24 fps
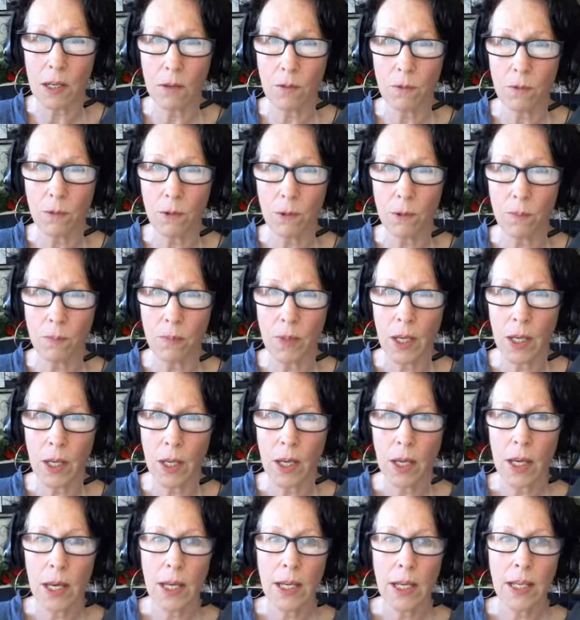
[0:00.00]
meaningful.
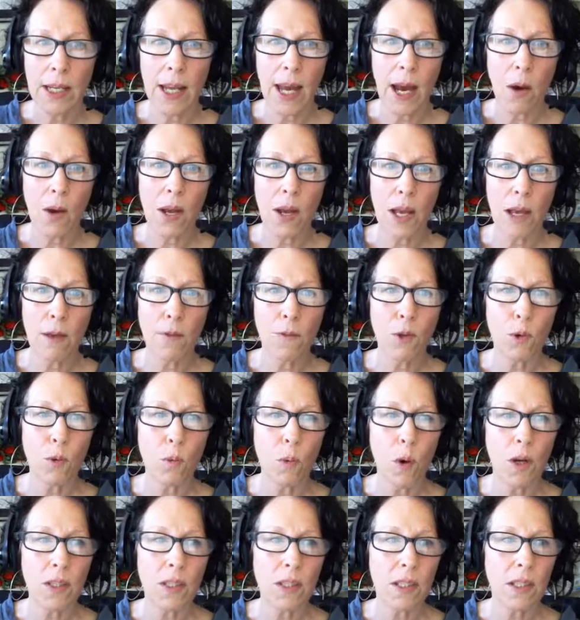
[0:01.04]
Now, if
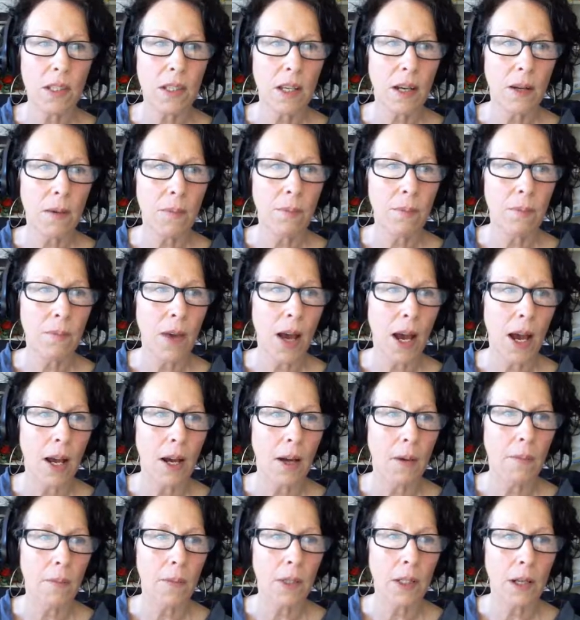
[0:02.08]
you want some
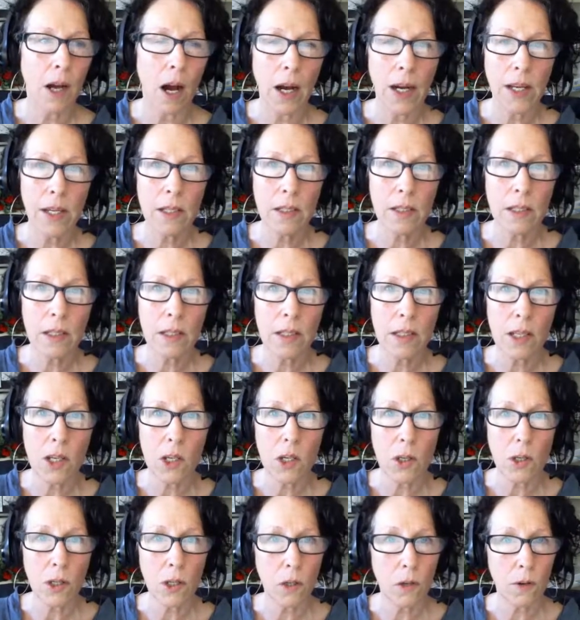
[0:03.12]
guidance,
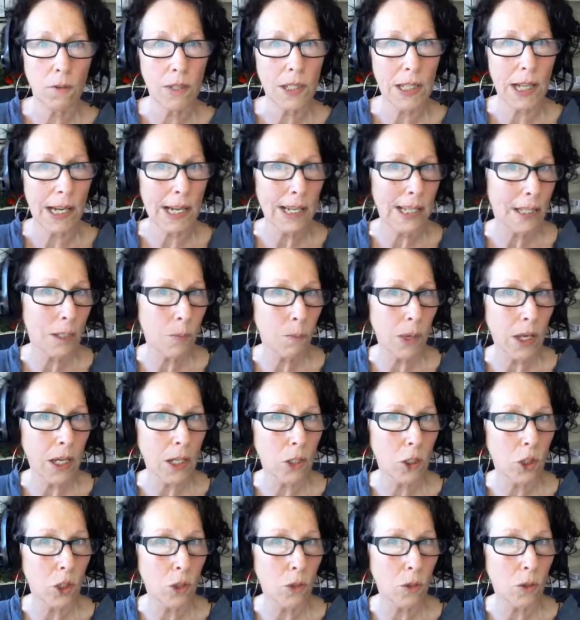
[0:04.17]
you can obviously
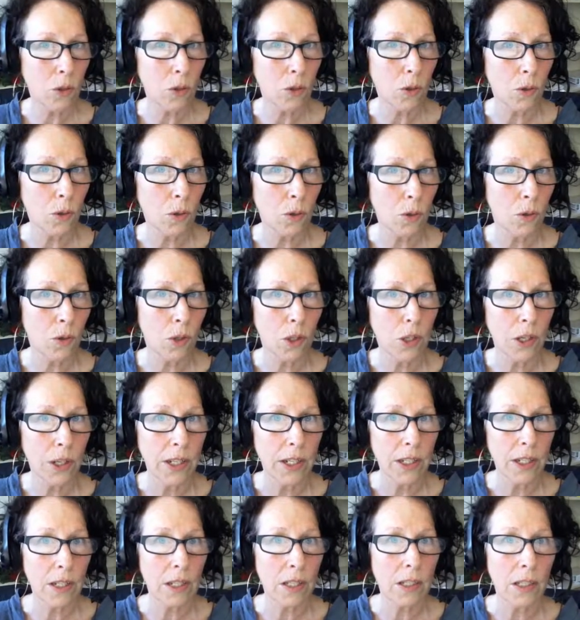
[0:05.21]
speak to your
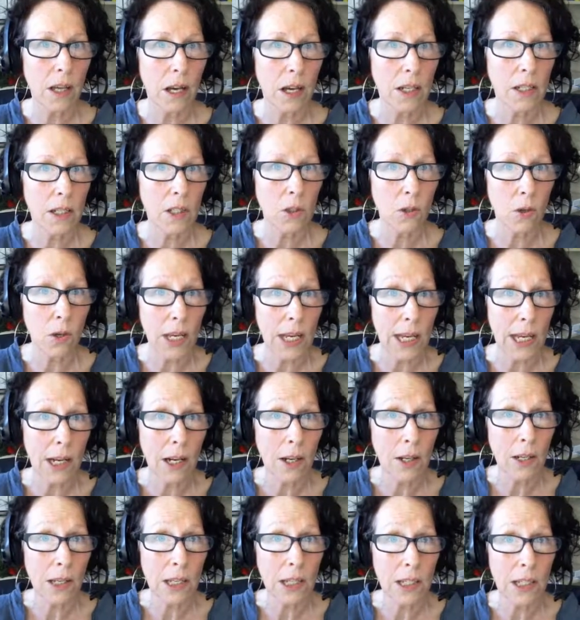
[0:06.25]
learning designers or
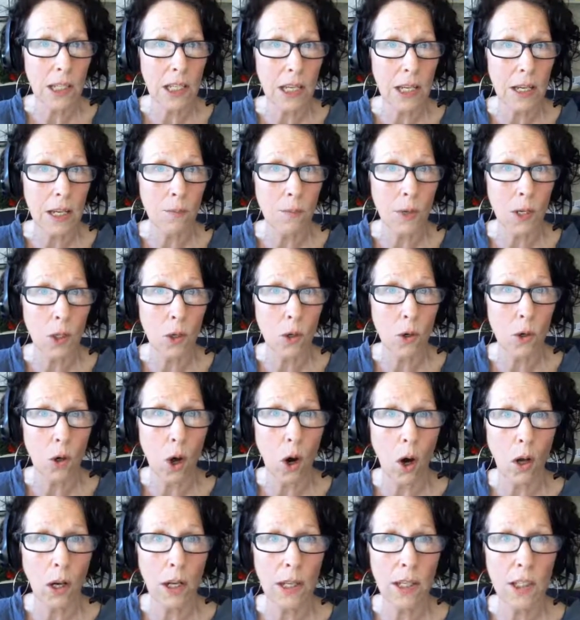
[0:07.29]
e-learning team in your
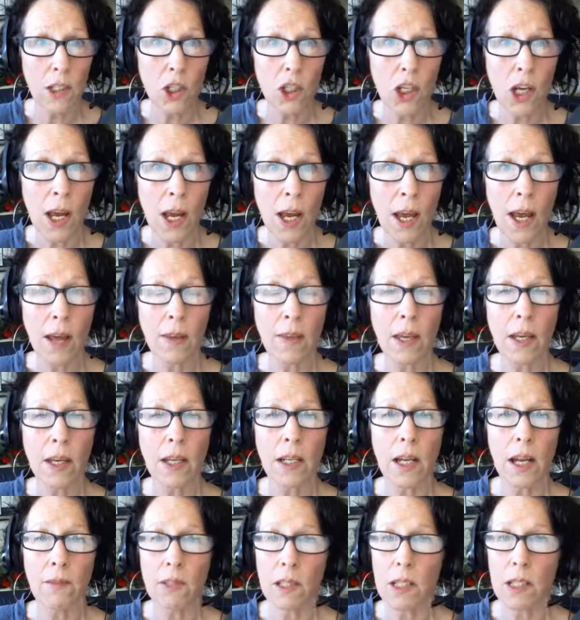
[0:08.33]
college, and they
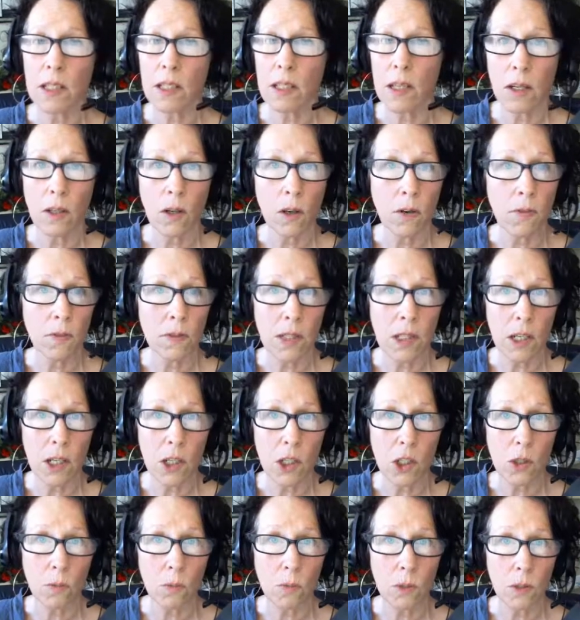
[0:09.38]
can have a design
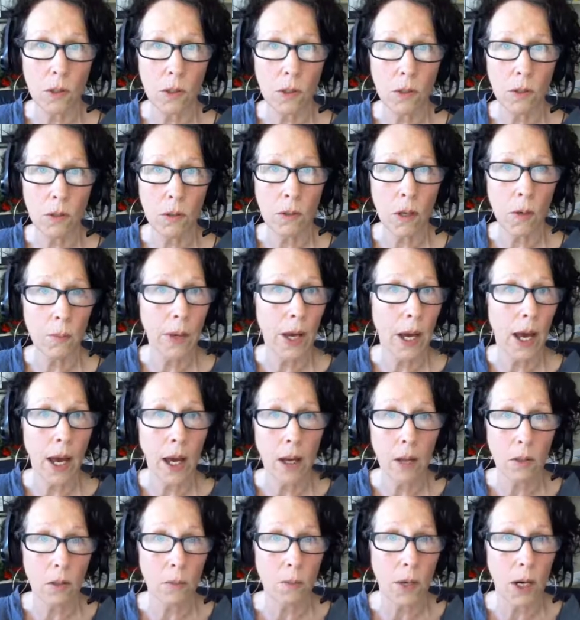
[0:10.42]
conversation with you about
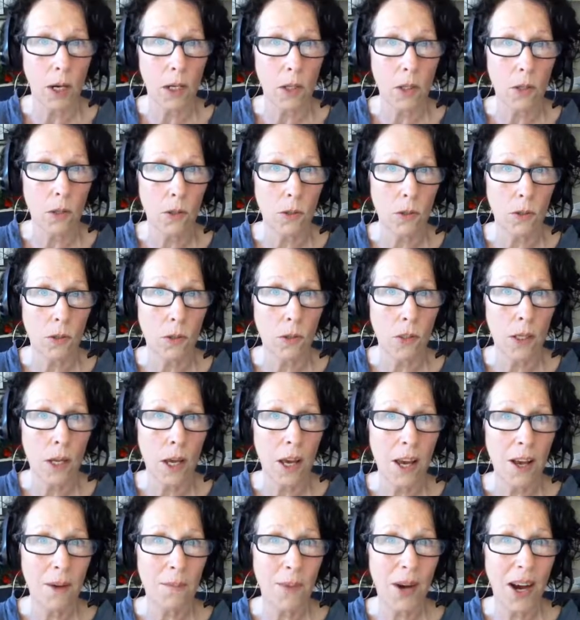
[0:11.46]
how you might use
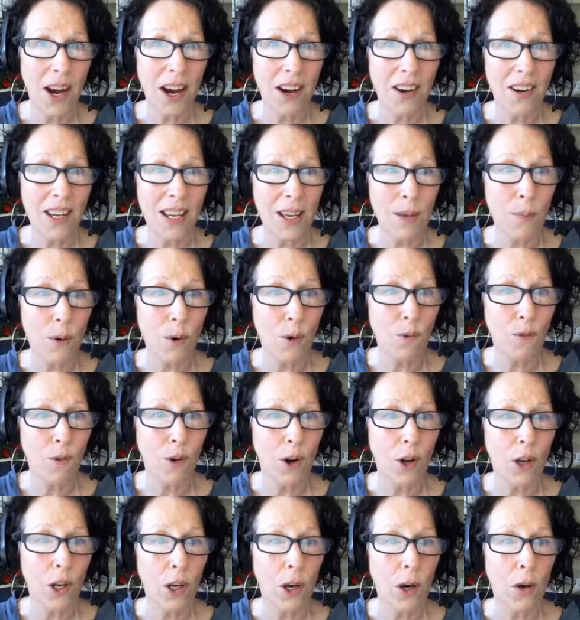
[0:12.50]
Mahara
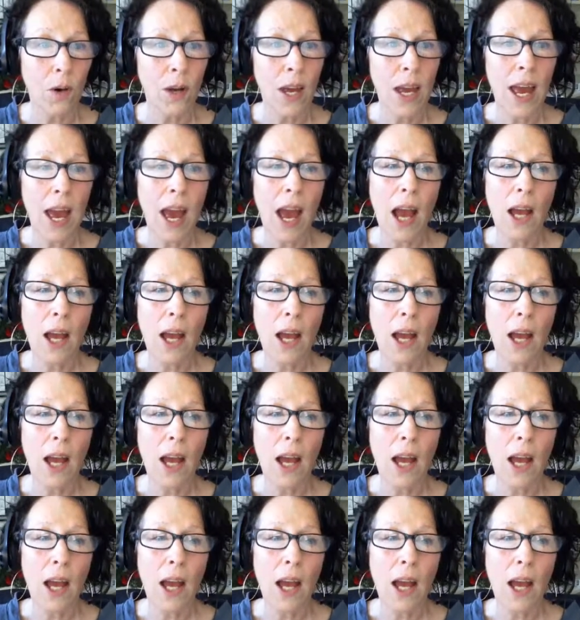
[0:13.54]
ePortfolio.